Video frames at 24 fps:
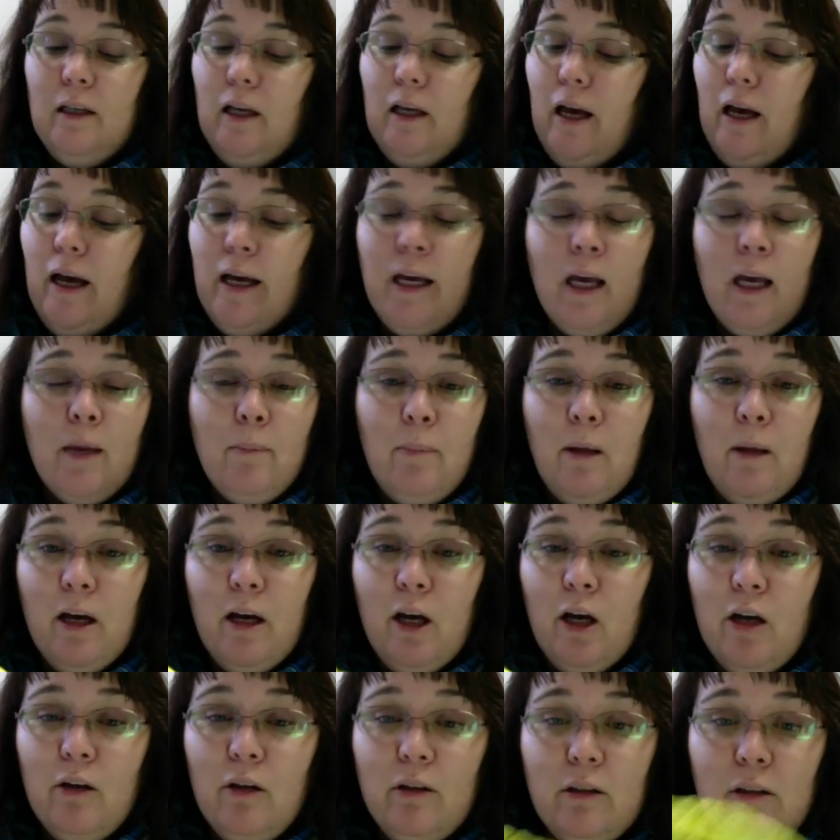I kept on
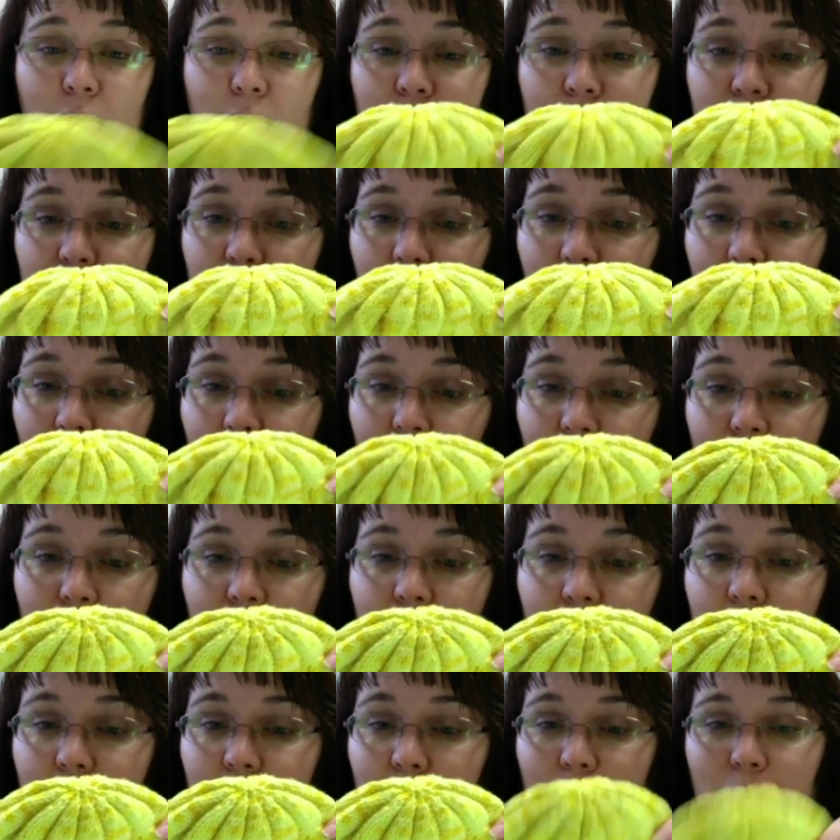going,
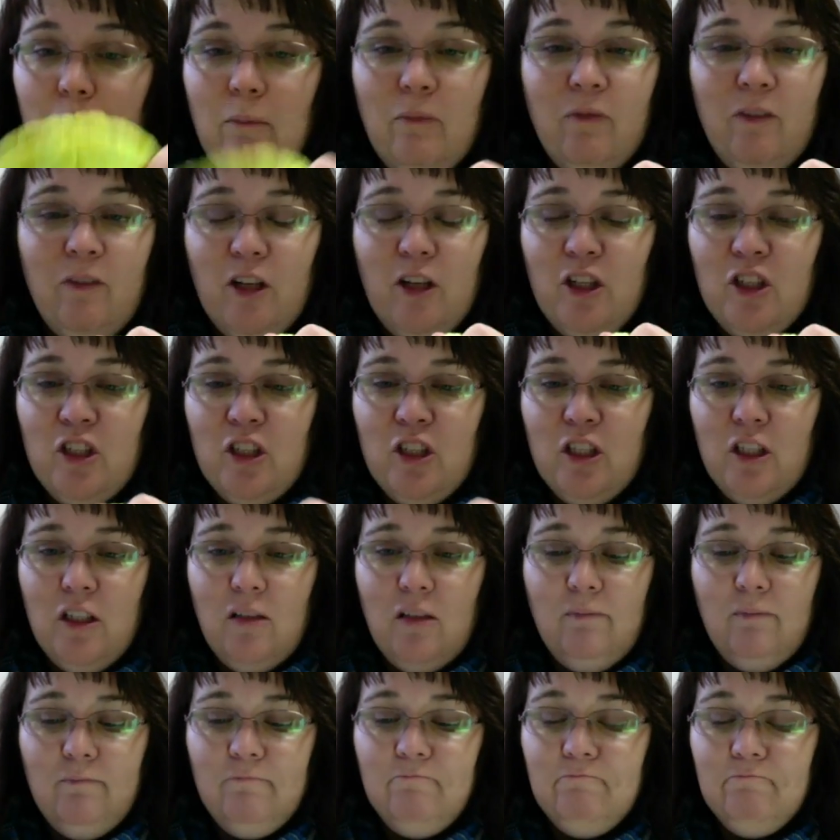finished it.
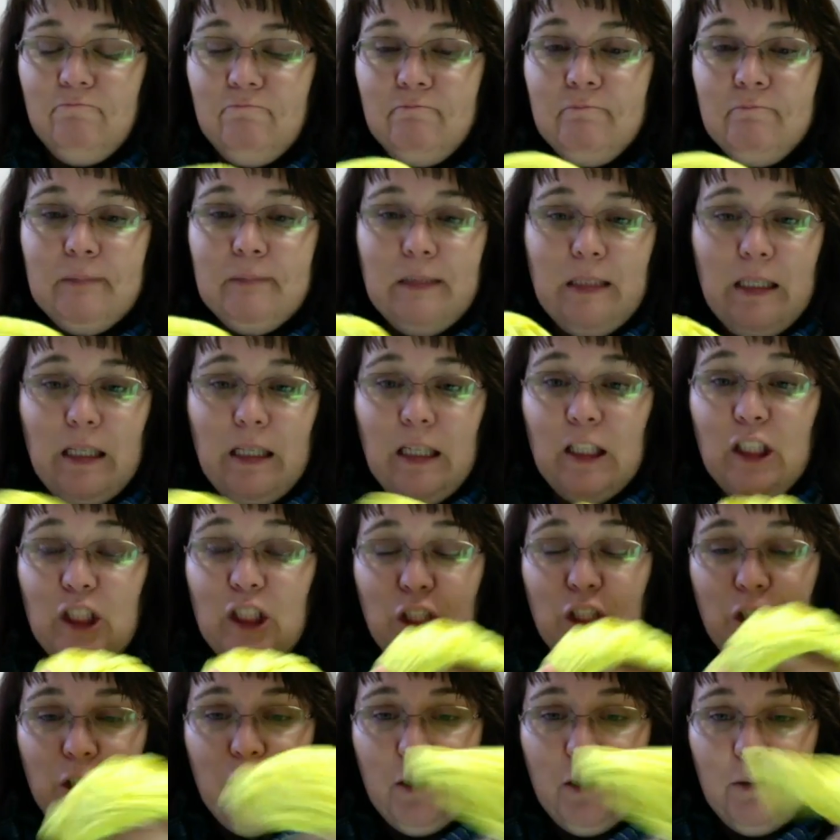Do you
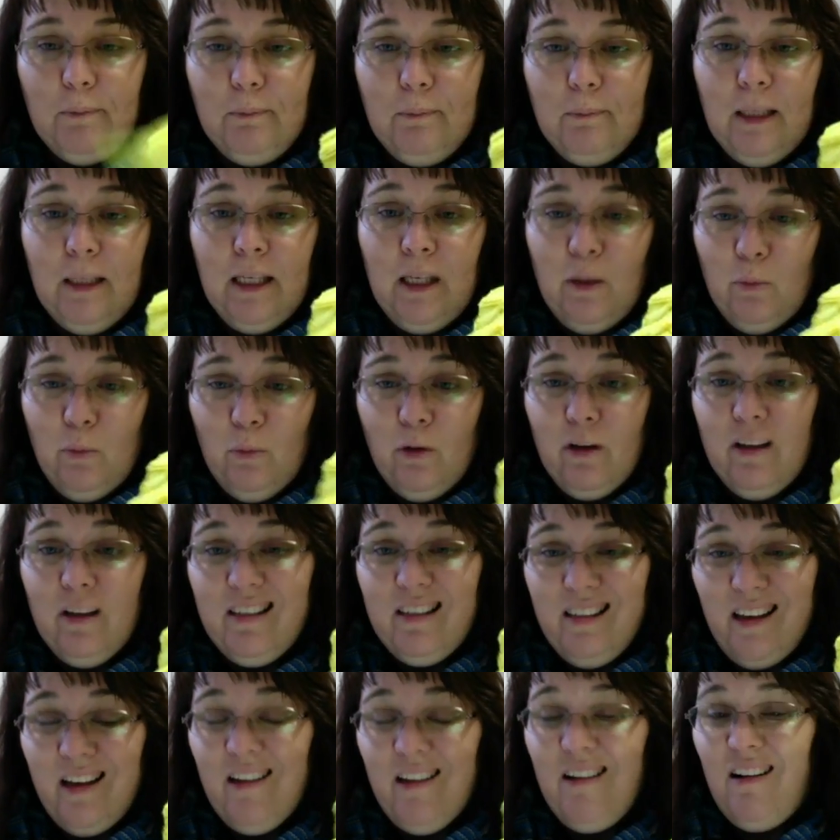know, he wore this
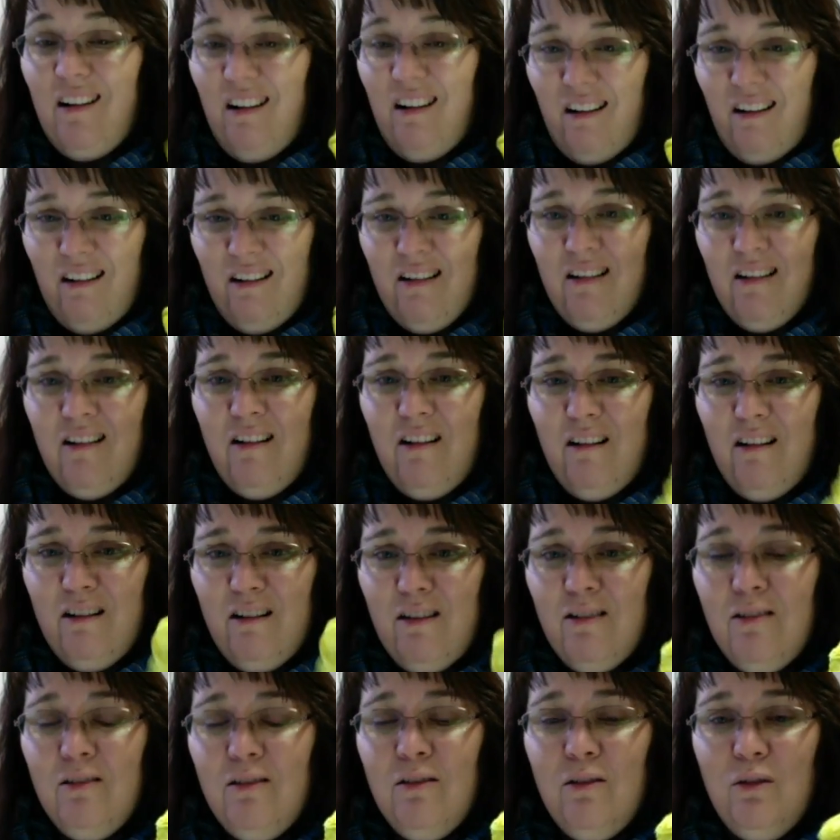hat
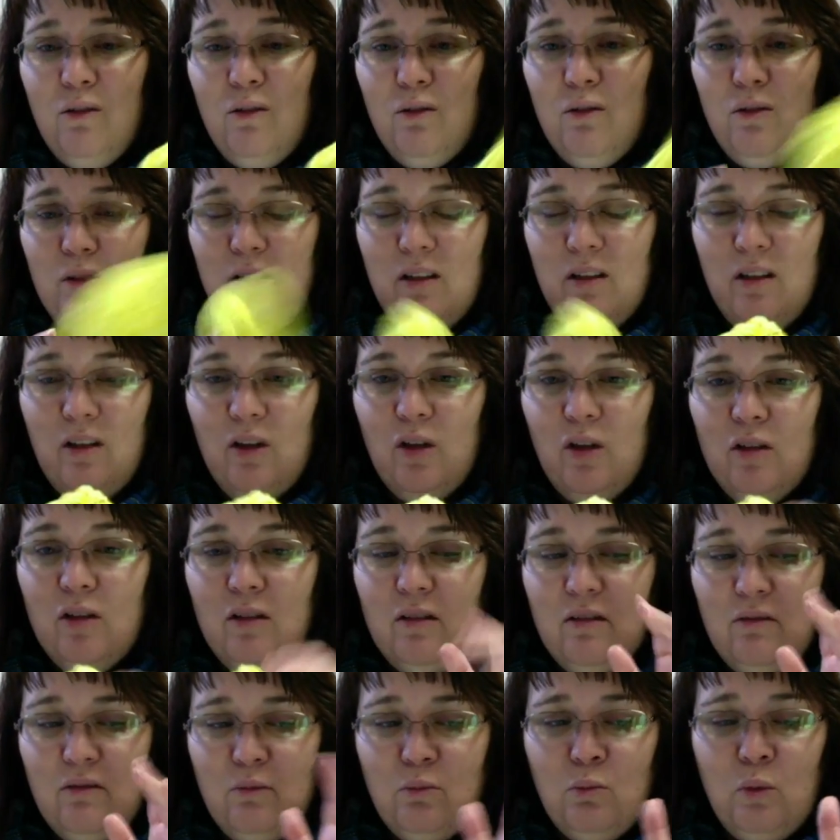all
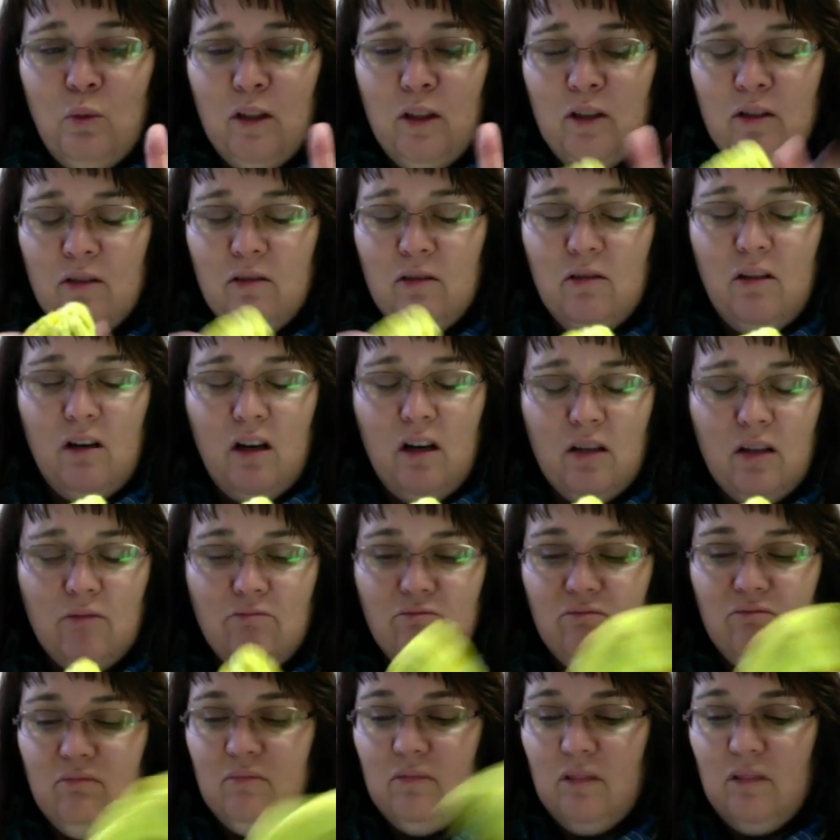winter long.
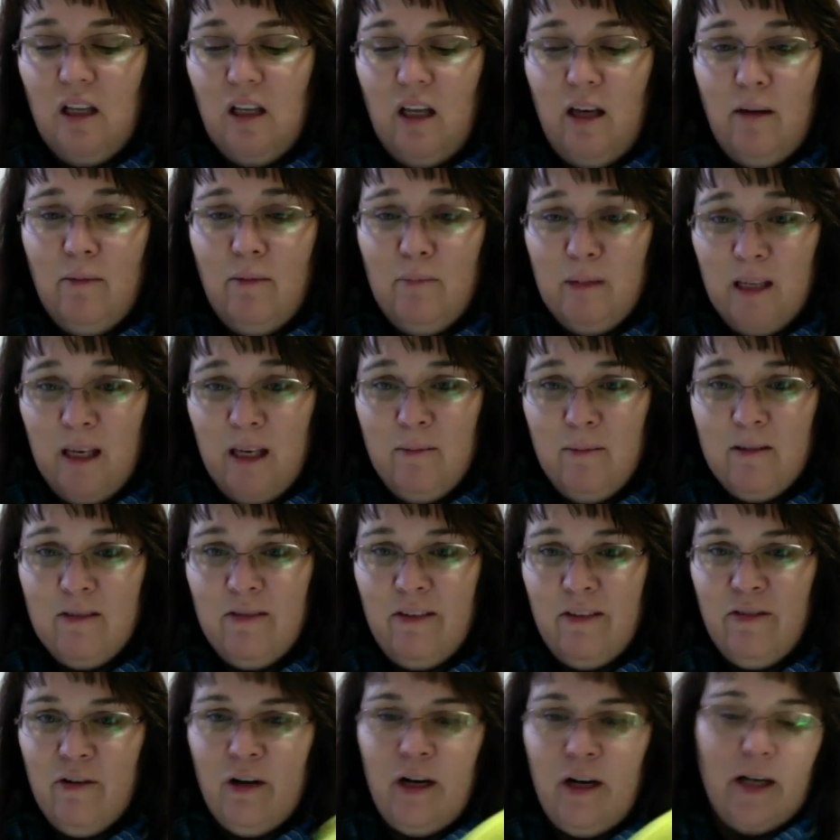It became his
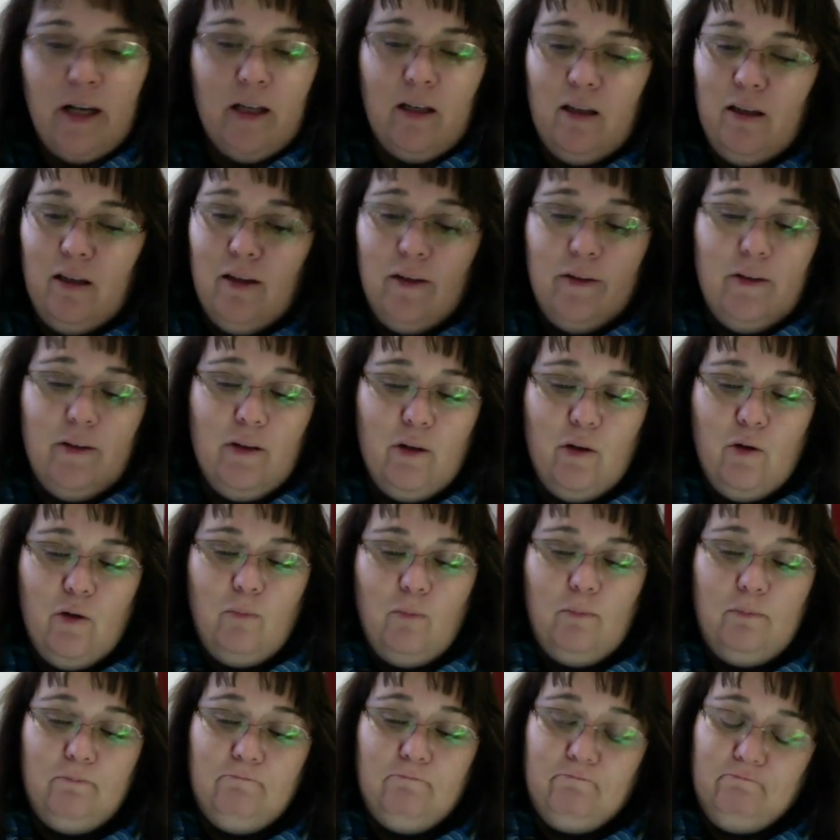favorite hat. So,
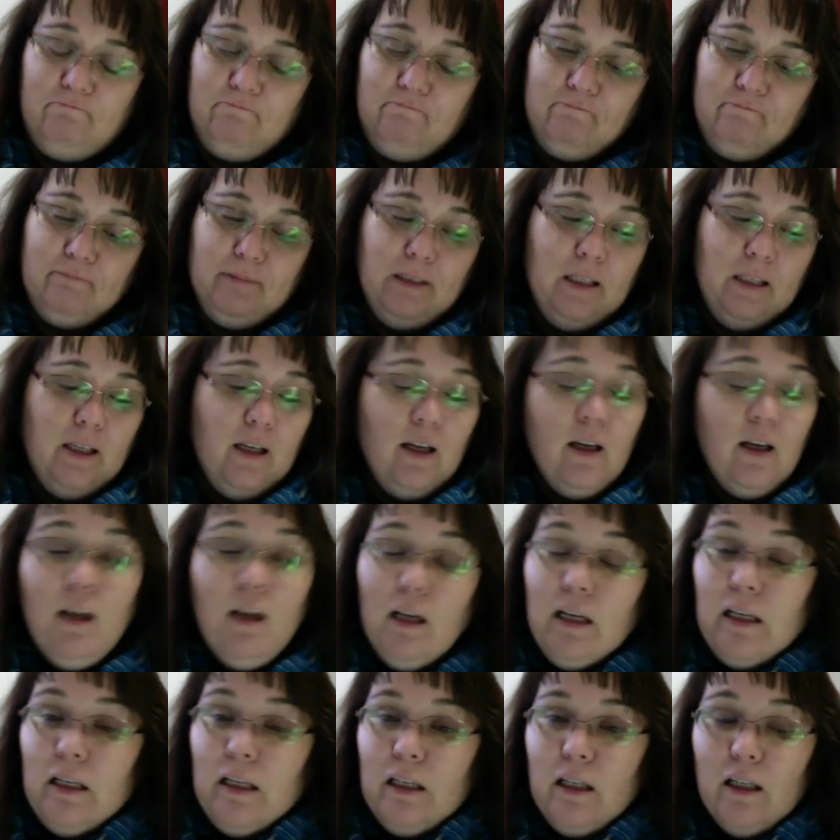
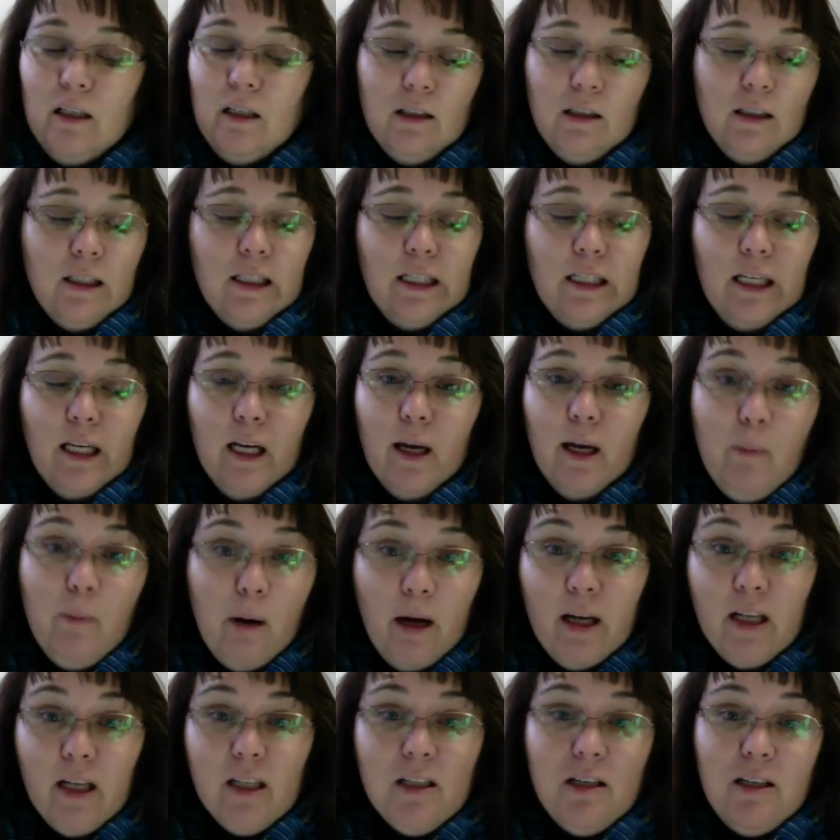honey, I'm
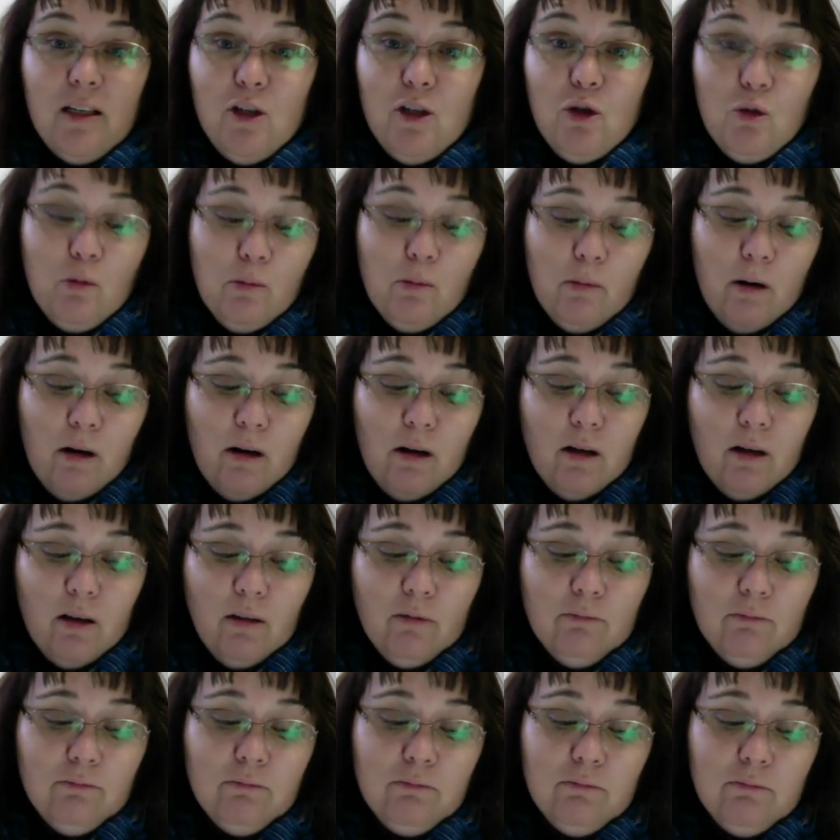right and you're wrong.
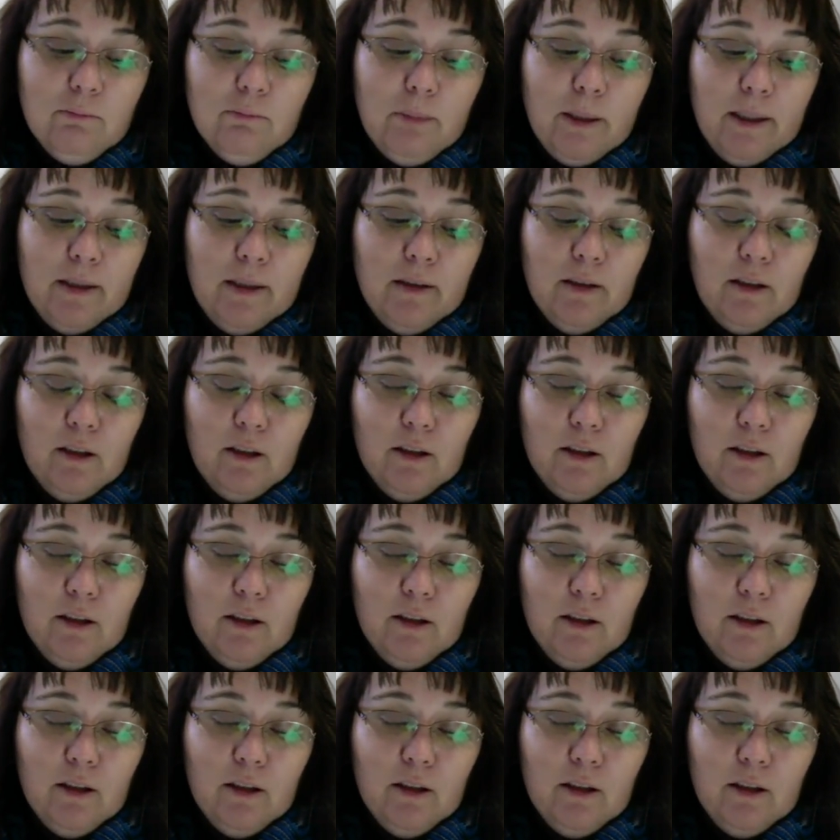But,